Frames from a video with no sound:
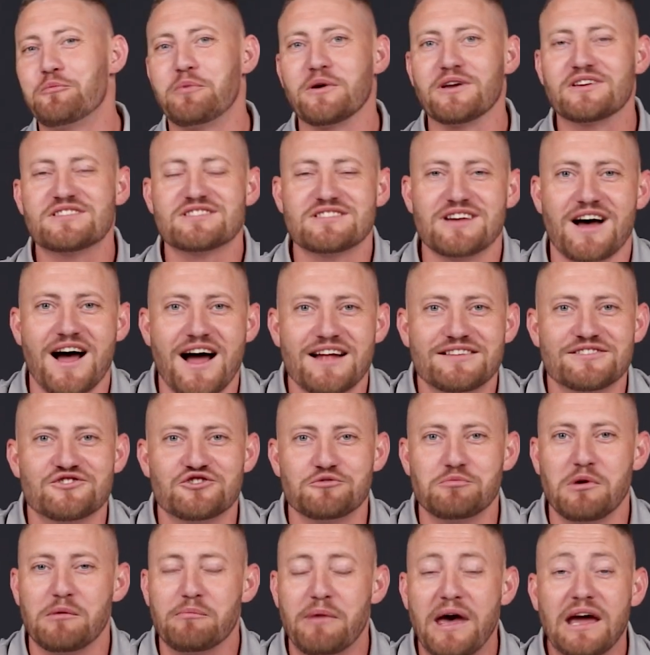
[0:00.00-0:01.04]
excited
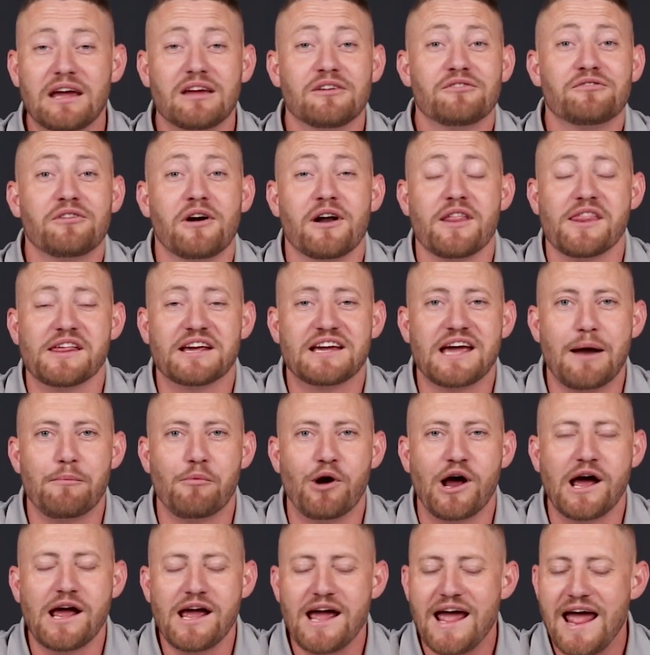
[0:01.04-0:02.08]
to be back in front of the
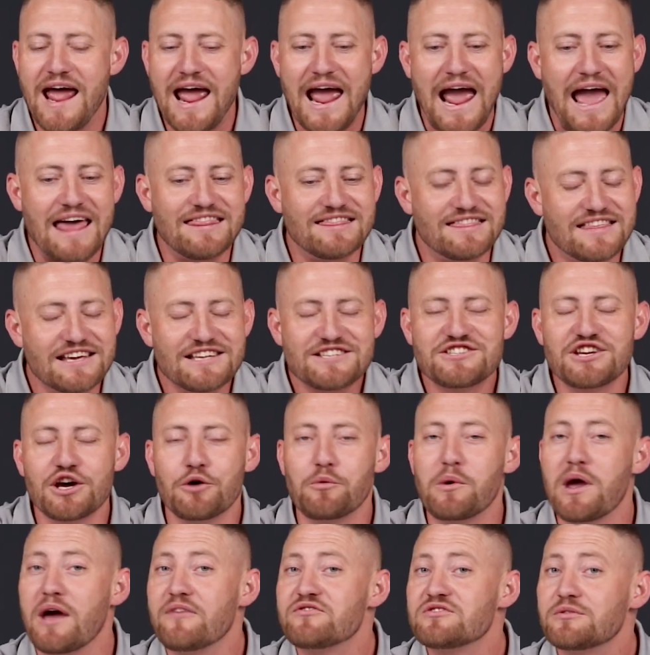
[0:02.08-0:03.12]
camera, and this year
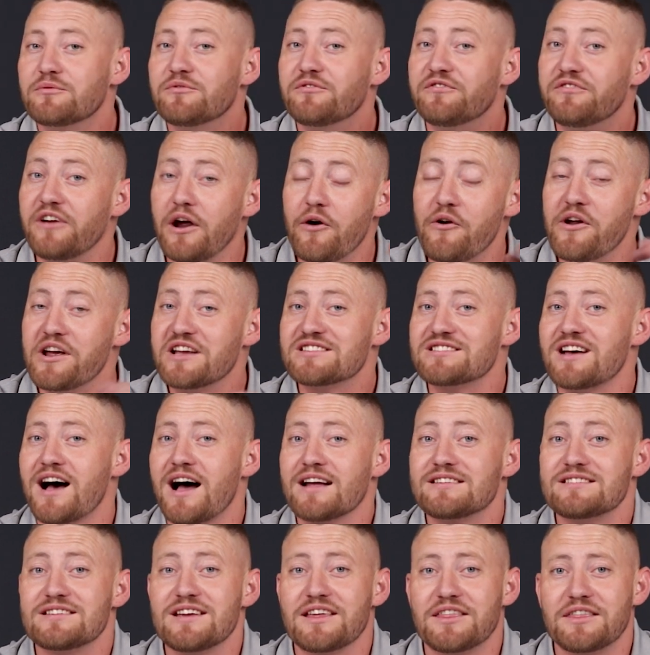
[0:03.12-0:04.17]
we have some very
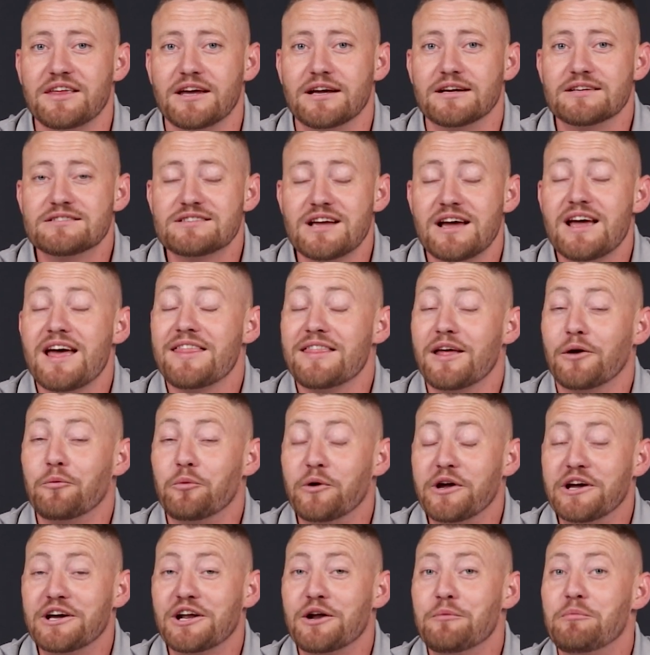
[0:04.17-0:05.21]
exciting things that
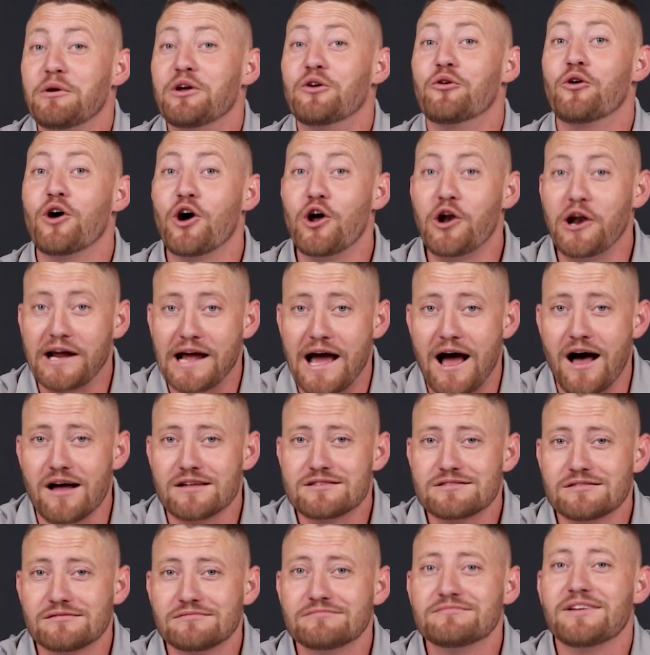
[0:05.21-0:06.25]
we're going to be rolling
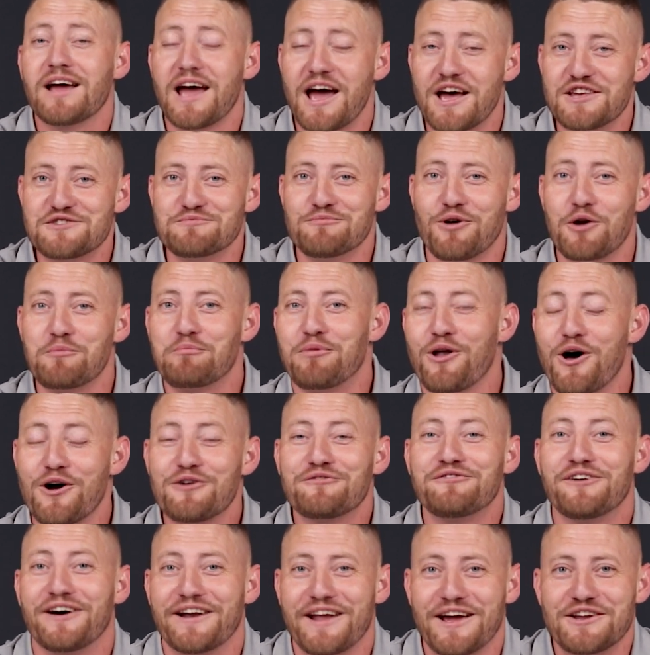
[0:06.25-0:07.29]
out as
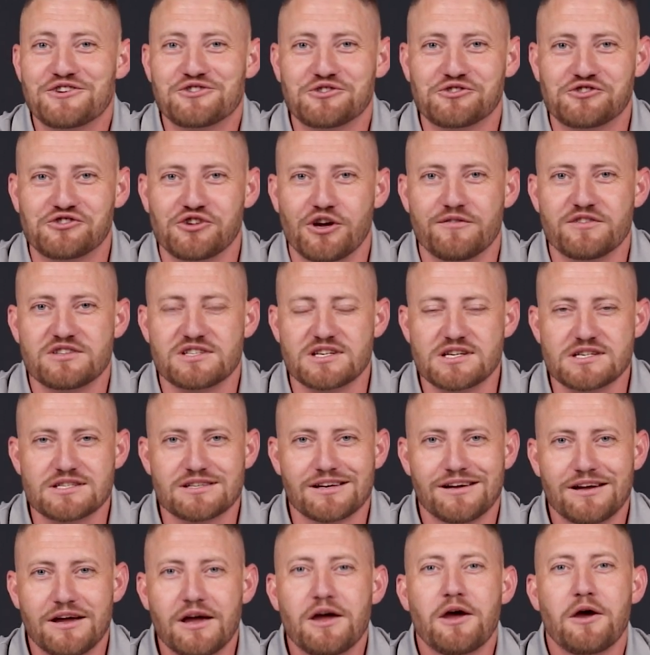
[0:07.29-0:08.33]
Montblanc Financial Services.
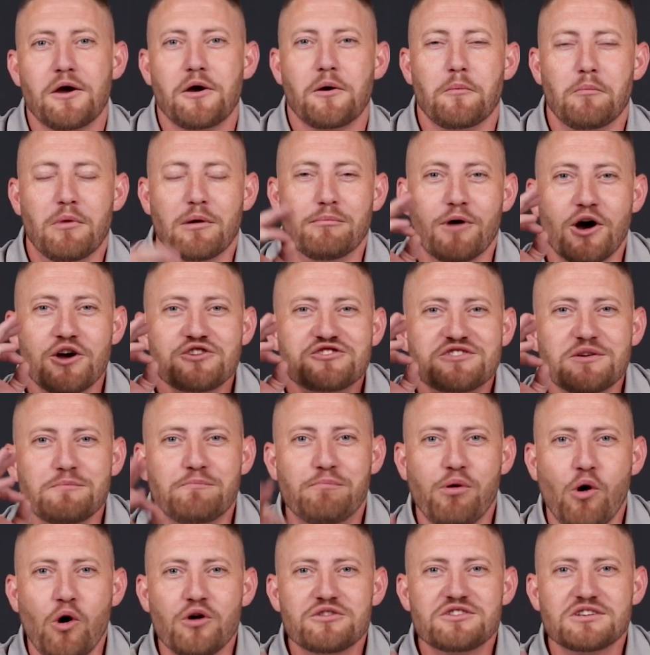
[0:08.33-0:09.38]
But most
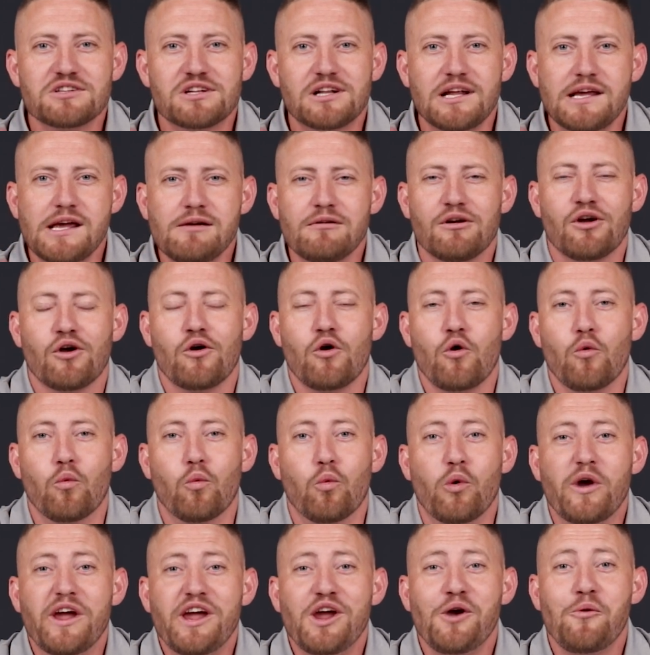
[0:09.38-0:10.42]
importantly,
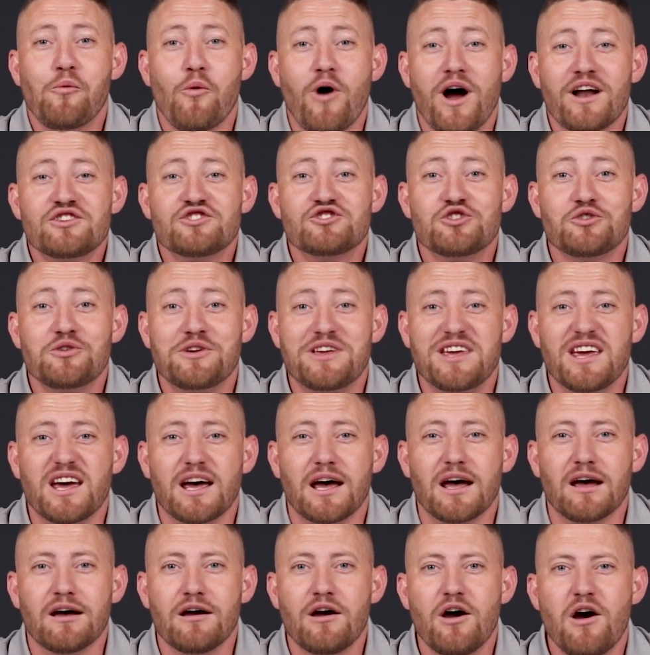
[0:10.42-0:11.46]
we want to
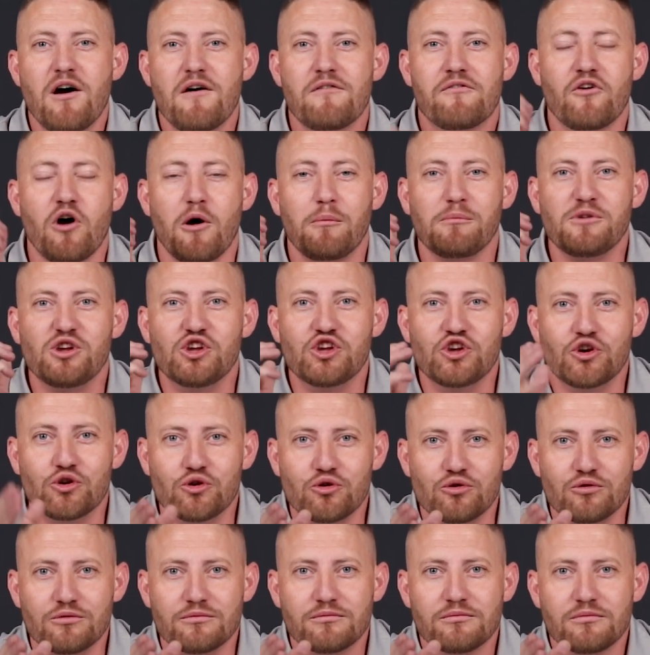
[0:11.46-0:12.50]
hear from
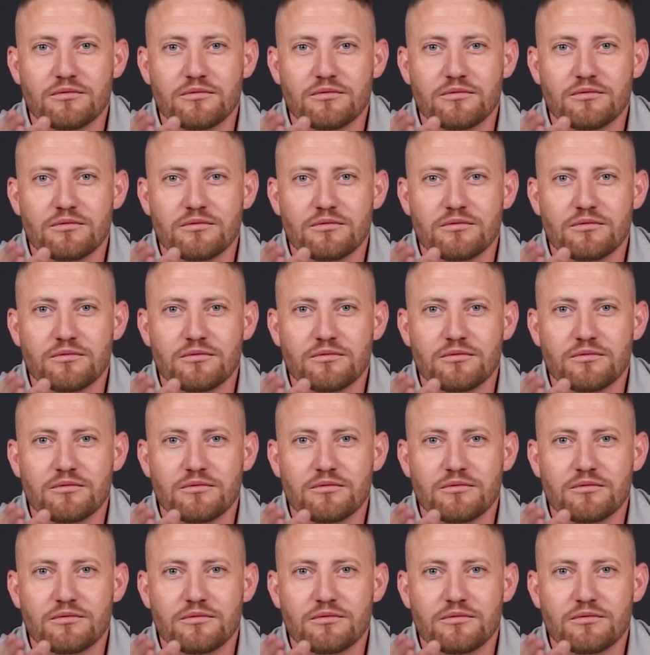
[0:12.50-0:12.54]
you,